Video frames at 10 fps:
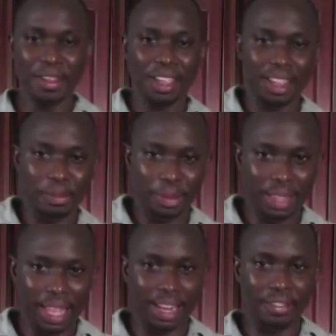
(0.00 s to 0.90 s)
Gonna put
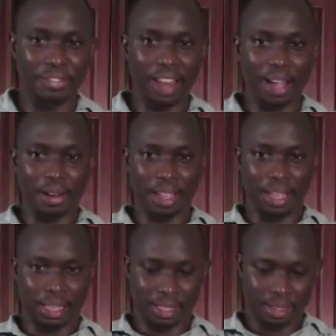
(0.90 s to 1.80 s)
that in the flour,
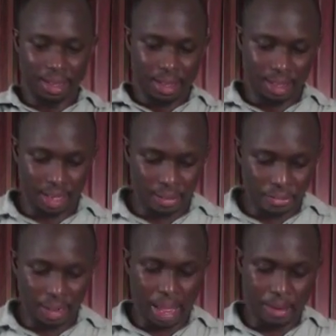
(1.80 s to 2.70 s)
yes. The little
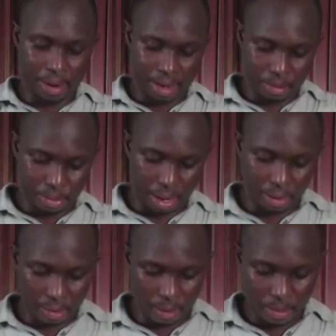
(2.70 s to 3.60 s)
flour and
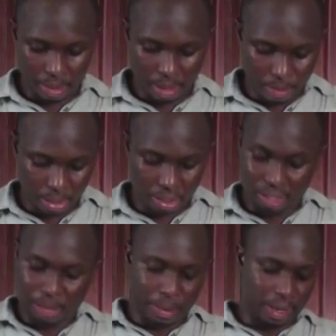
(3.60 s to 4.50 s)
breadcrumb, the mixture,
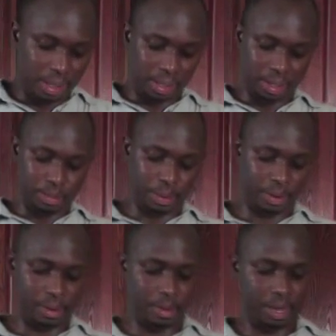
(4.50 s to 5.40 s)
you can barely see the
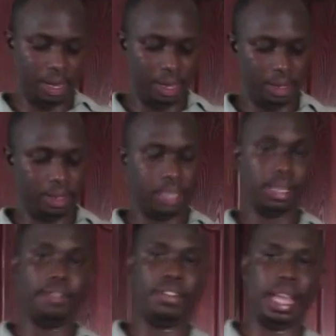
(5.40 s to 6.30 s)
breadcrumb in there. That's
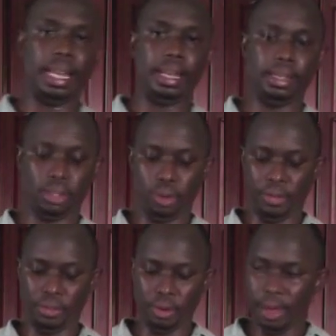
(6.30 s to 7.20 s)
how fine it is. So
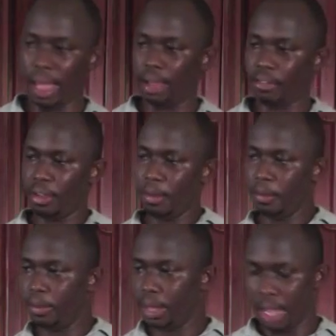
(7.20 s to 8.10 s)
if you don't have
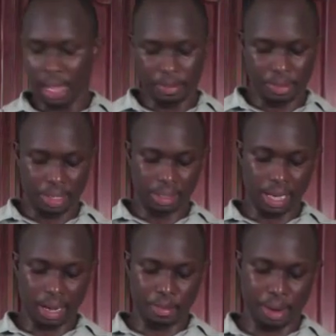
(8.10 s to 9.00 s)
these
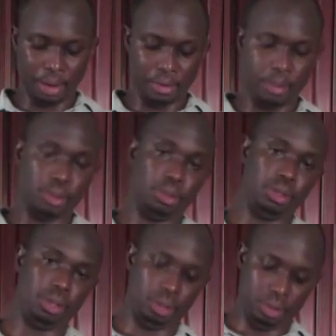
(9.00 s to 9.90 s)
kind of breadcrumbs, what
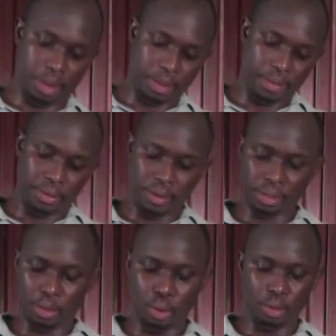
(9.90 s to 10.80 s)
you could do, maybe if you have
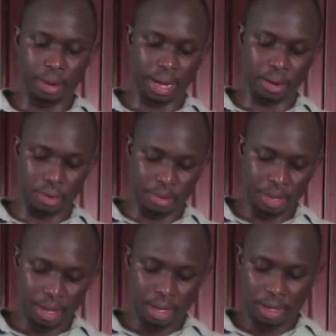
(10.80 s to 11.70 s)
some old bread at
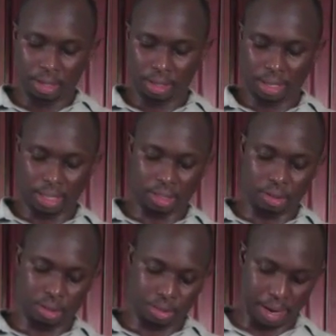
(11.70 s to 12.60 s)
home, you just get your
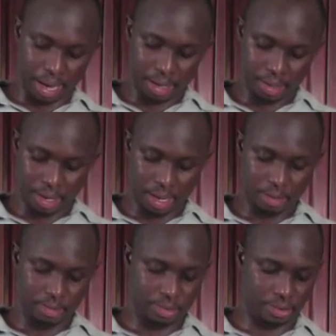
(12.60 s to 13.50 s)
old bread
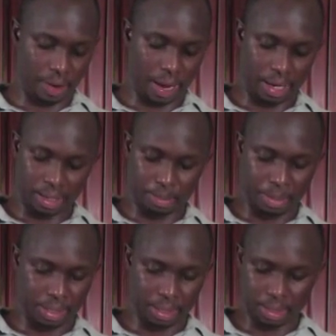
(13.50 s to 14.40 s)
and grind it to
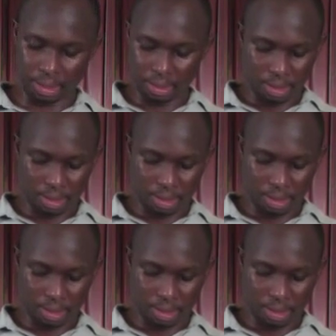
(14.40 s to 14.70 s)
pieces.